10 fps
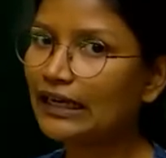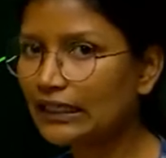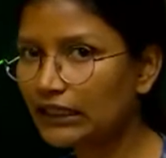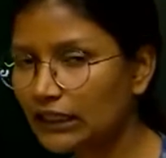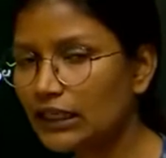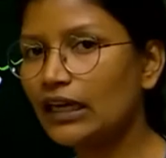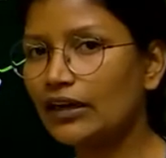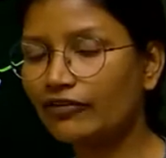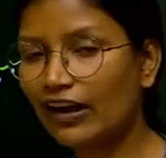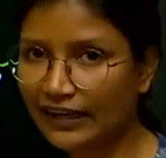in
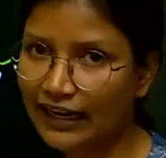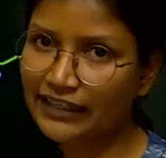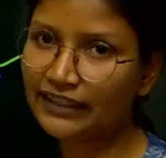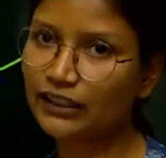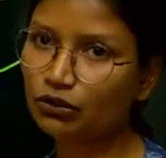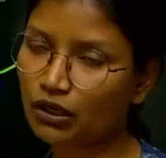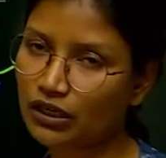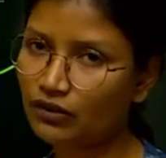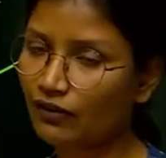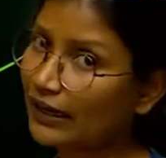while writing
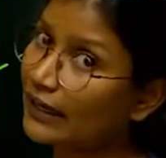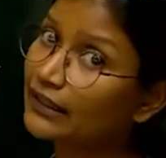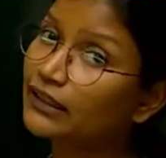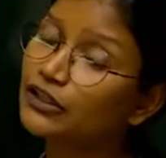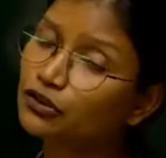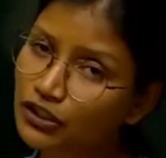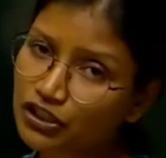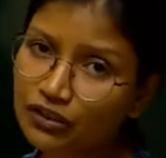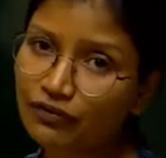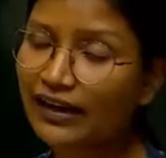the
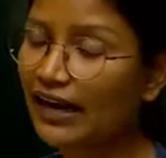introduction,